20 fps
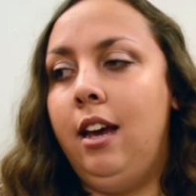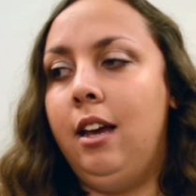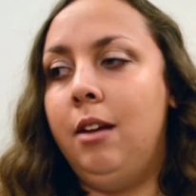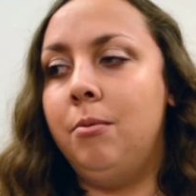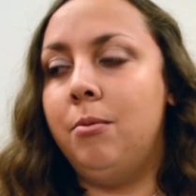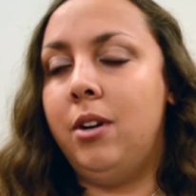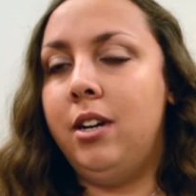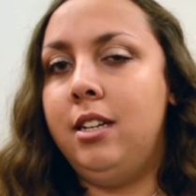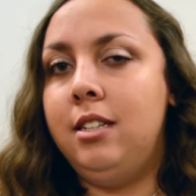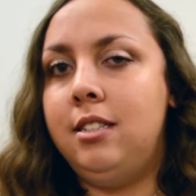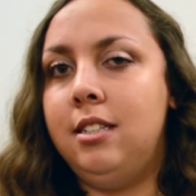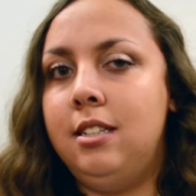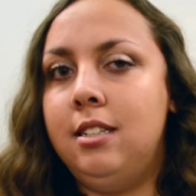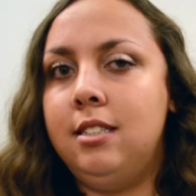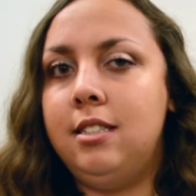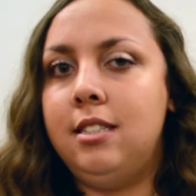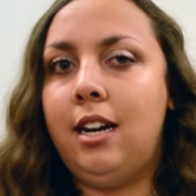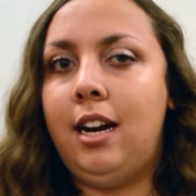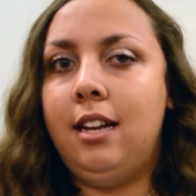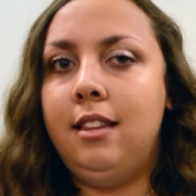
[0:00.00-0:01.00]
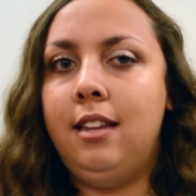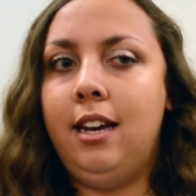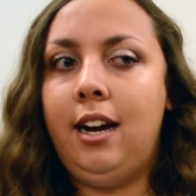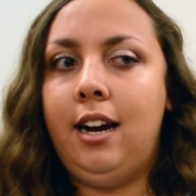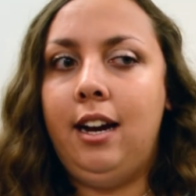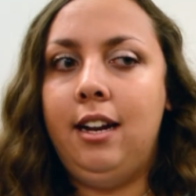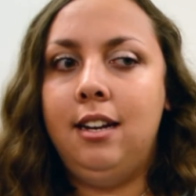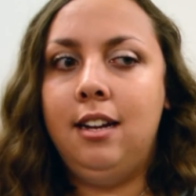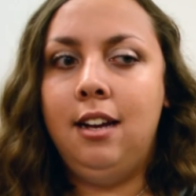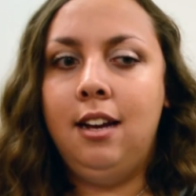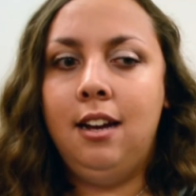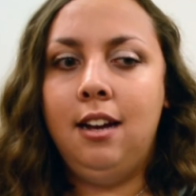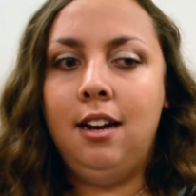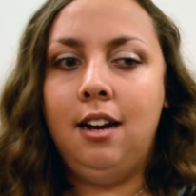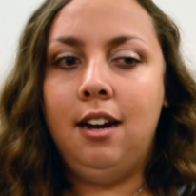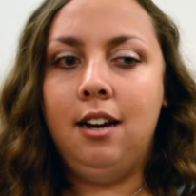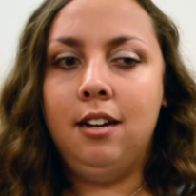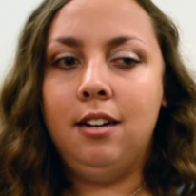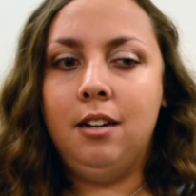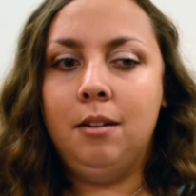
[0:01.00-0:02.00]
and wanting to decide that
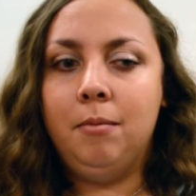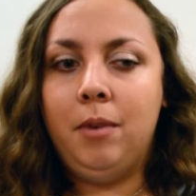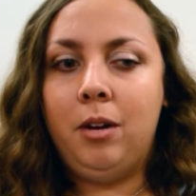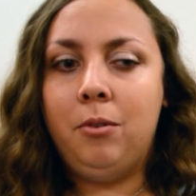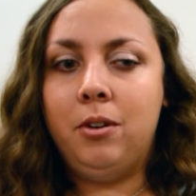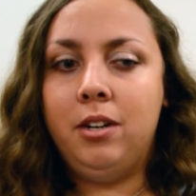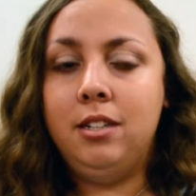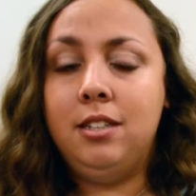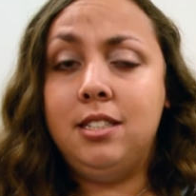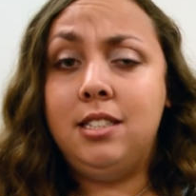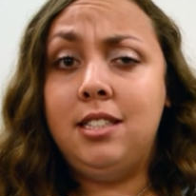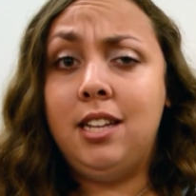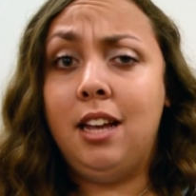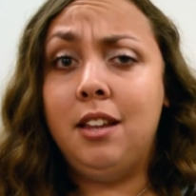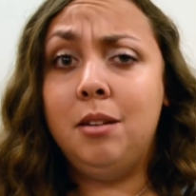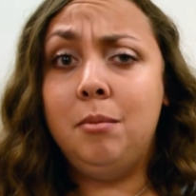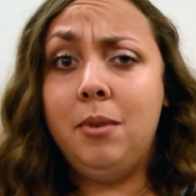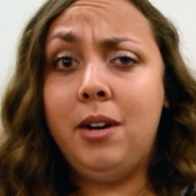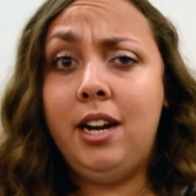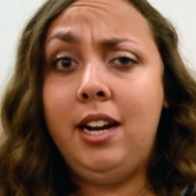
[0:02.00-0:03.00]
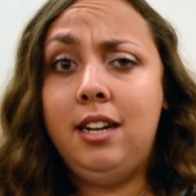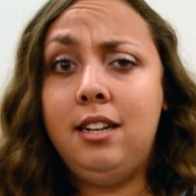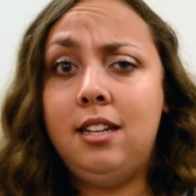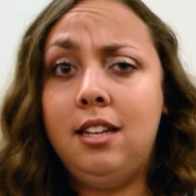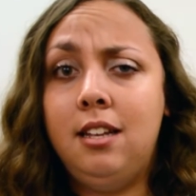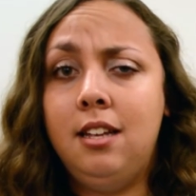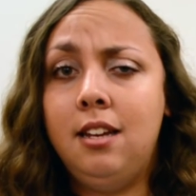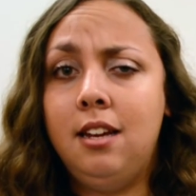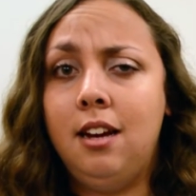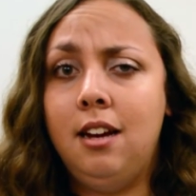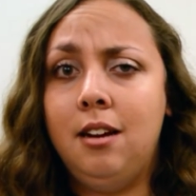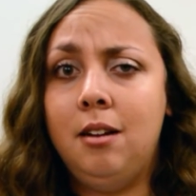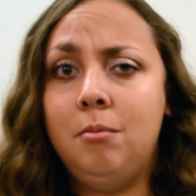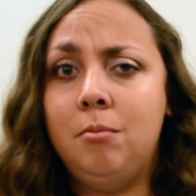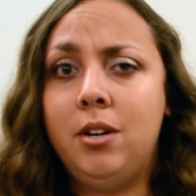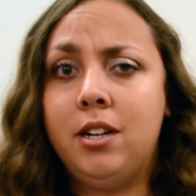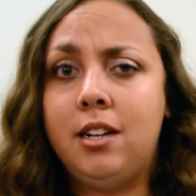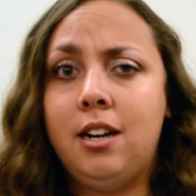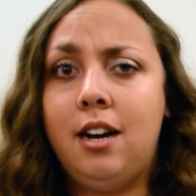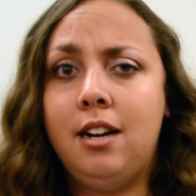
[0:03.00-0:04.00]
I wanted to celebrate
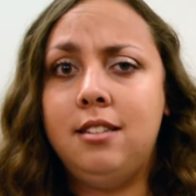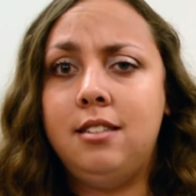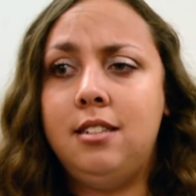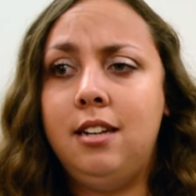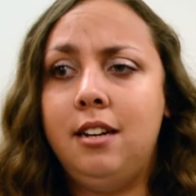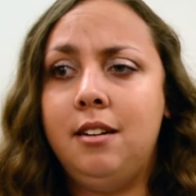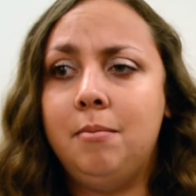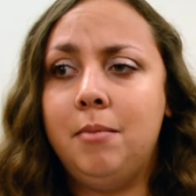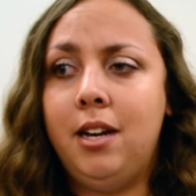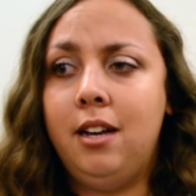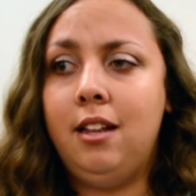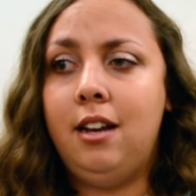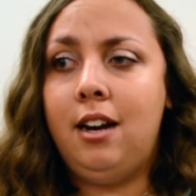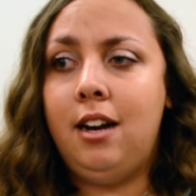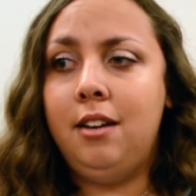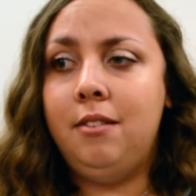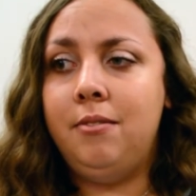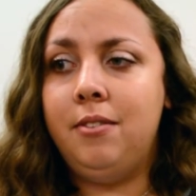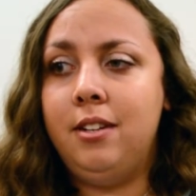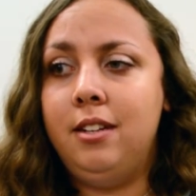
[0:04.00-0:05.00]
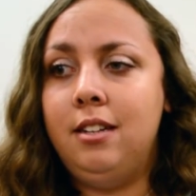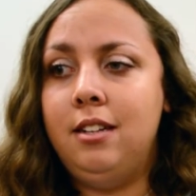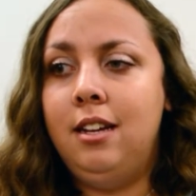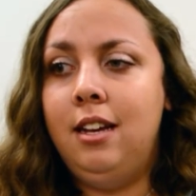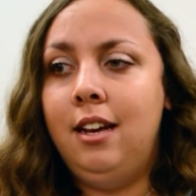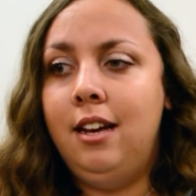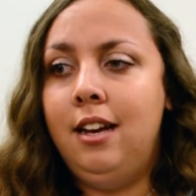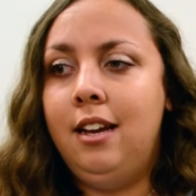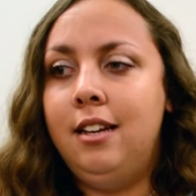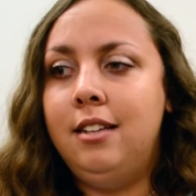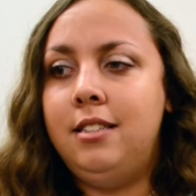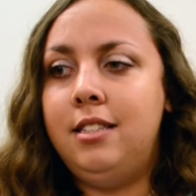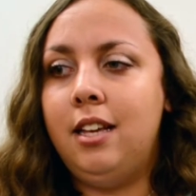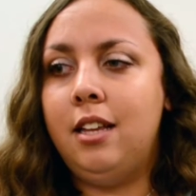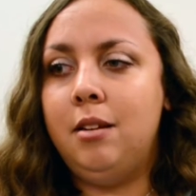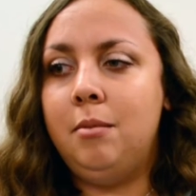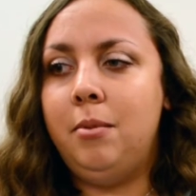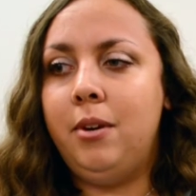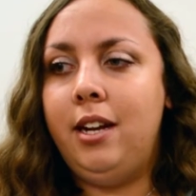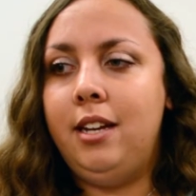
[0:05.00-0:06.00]
what God has done in my life, and
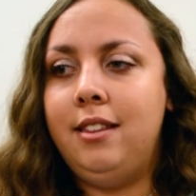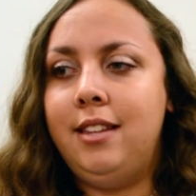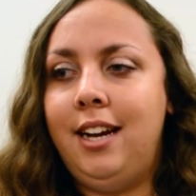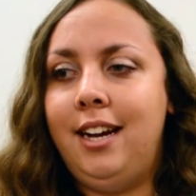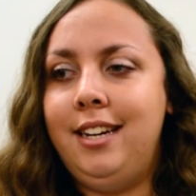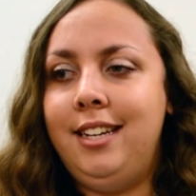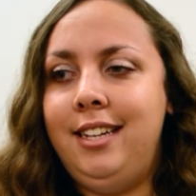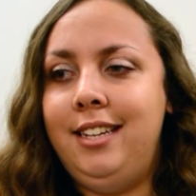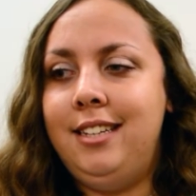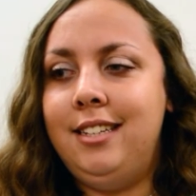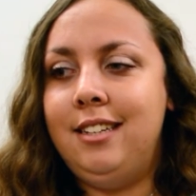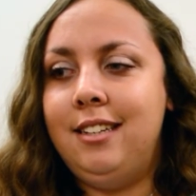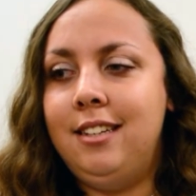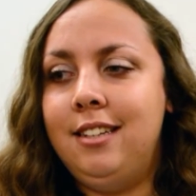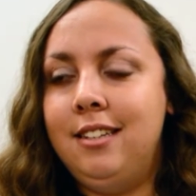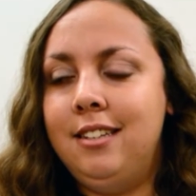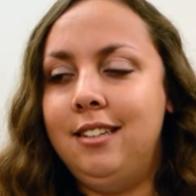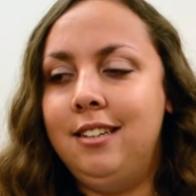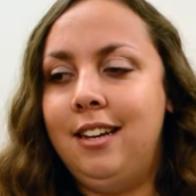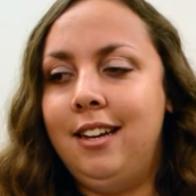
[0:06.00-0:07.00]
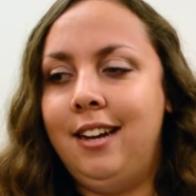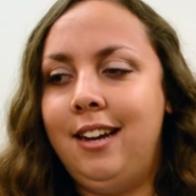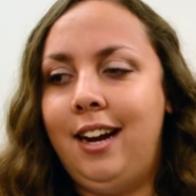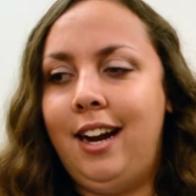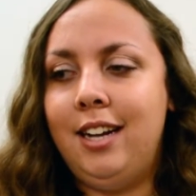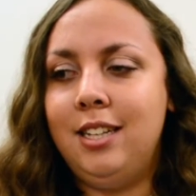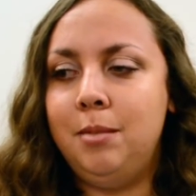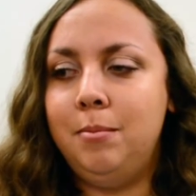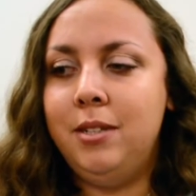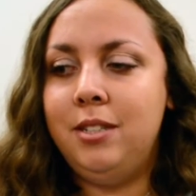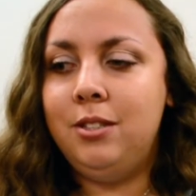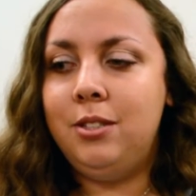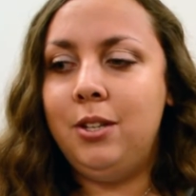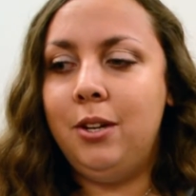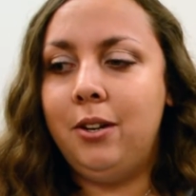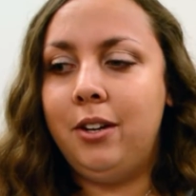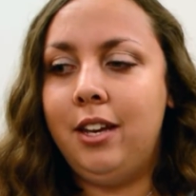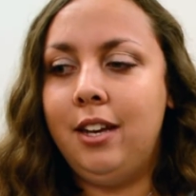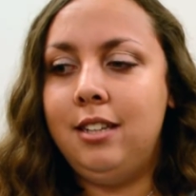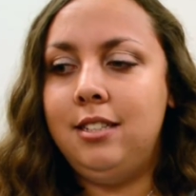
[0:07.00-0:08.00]
celebrate that he has been
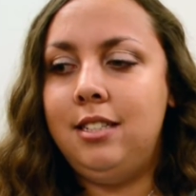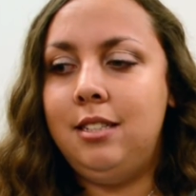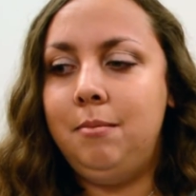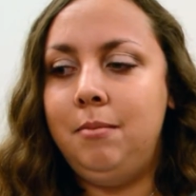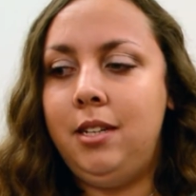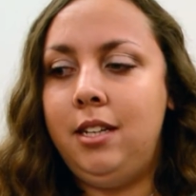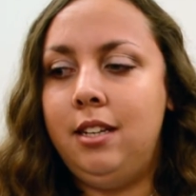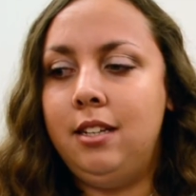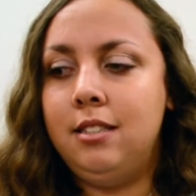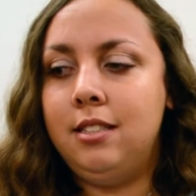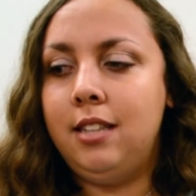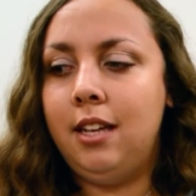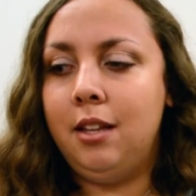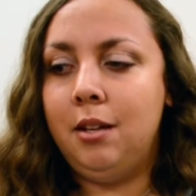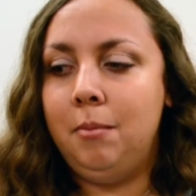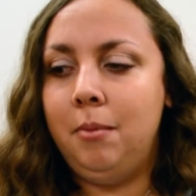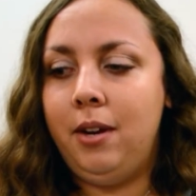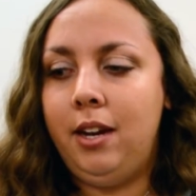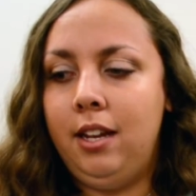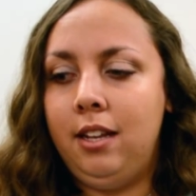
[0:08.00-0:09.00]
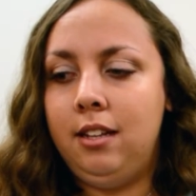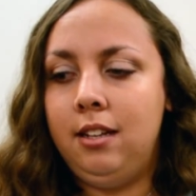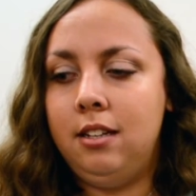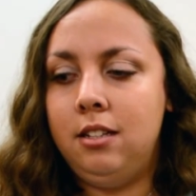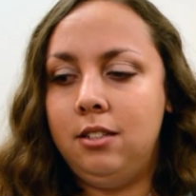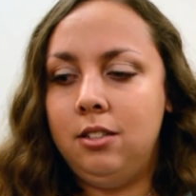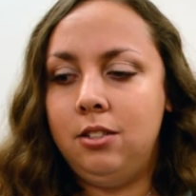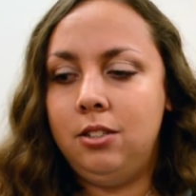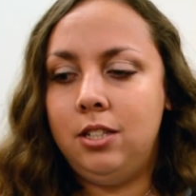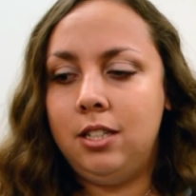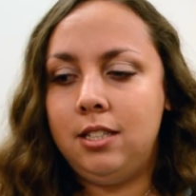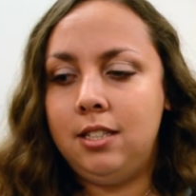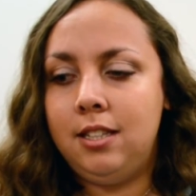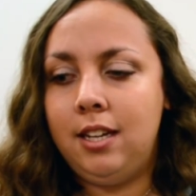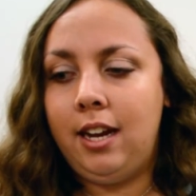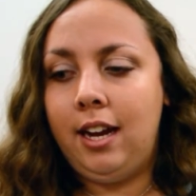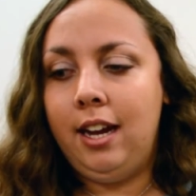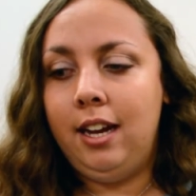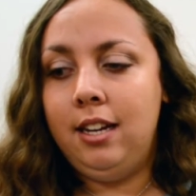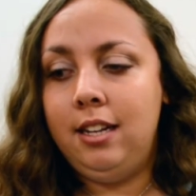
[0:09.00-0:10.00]
so good to me, and celebrate just
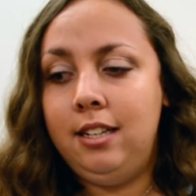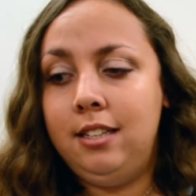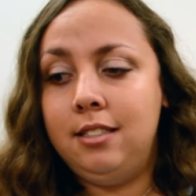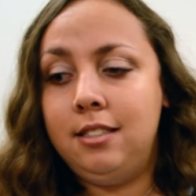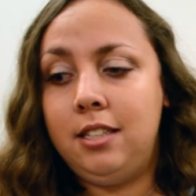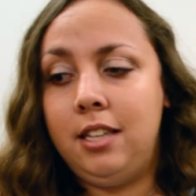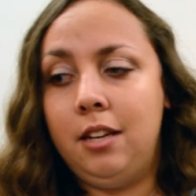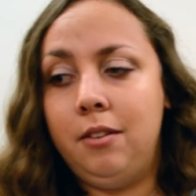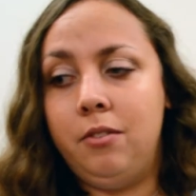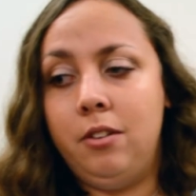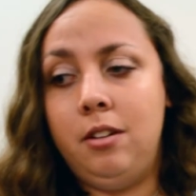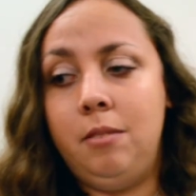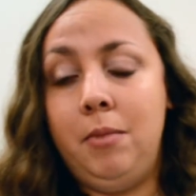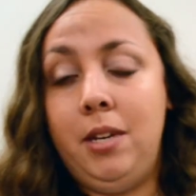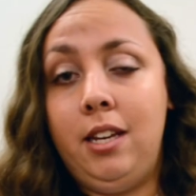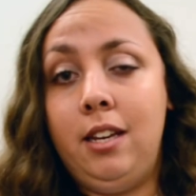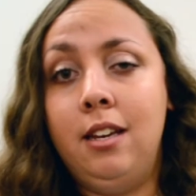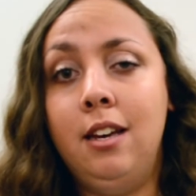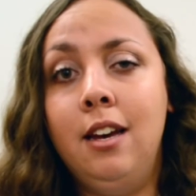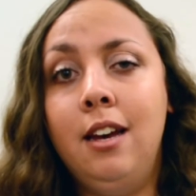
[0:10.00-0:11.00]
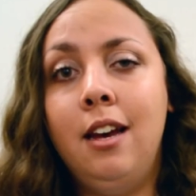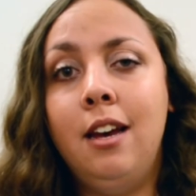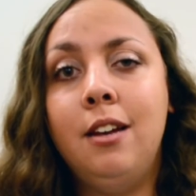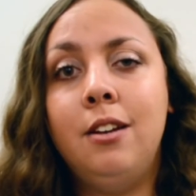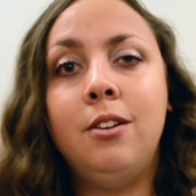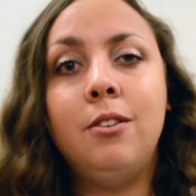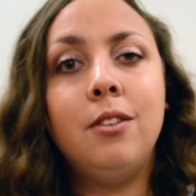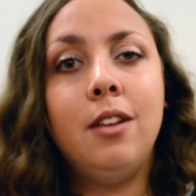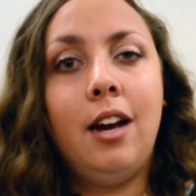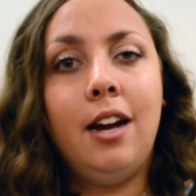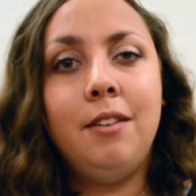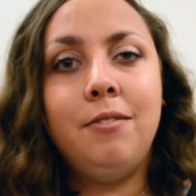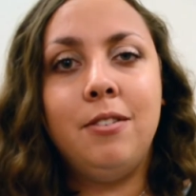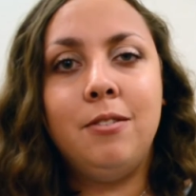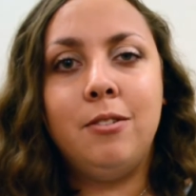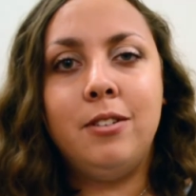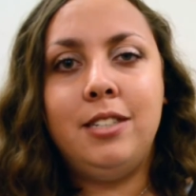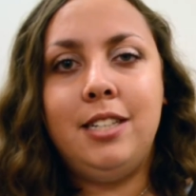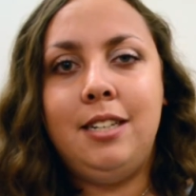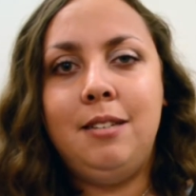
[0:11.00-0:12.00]
that he's given me new life and
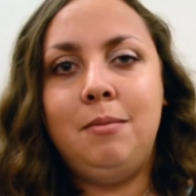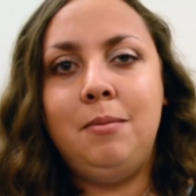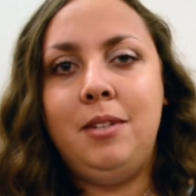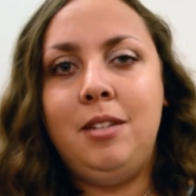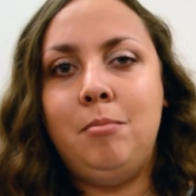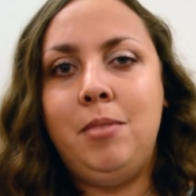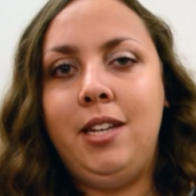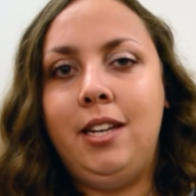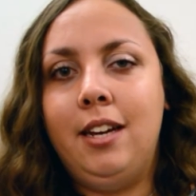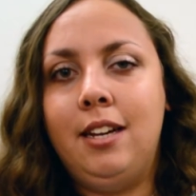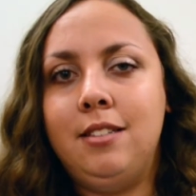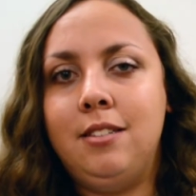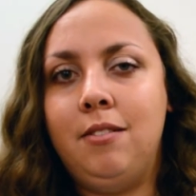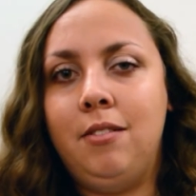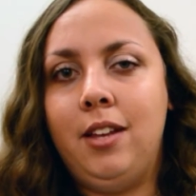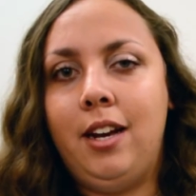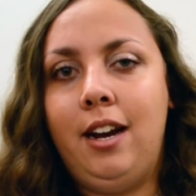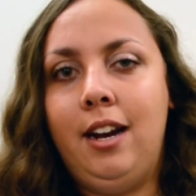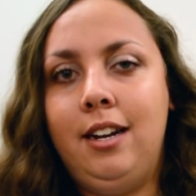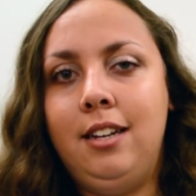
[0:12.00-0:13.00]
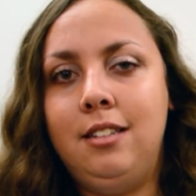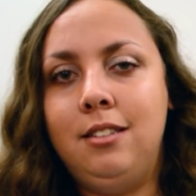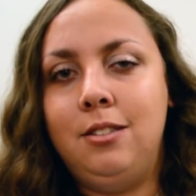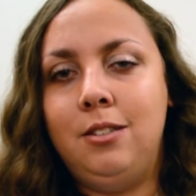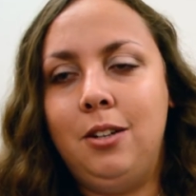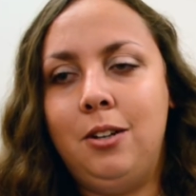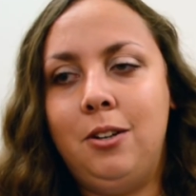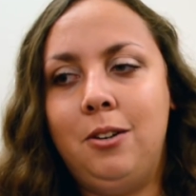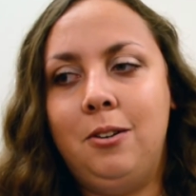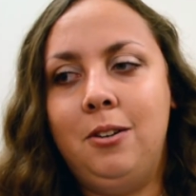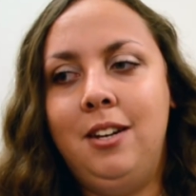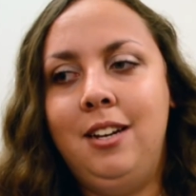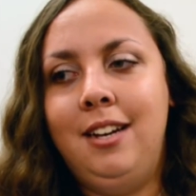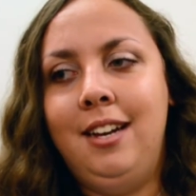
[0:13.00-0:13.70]
redeemed me because of that. And so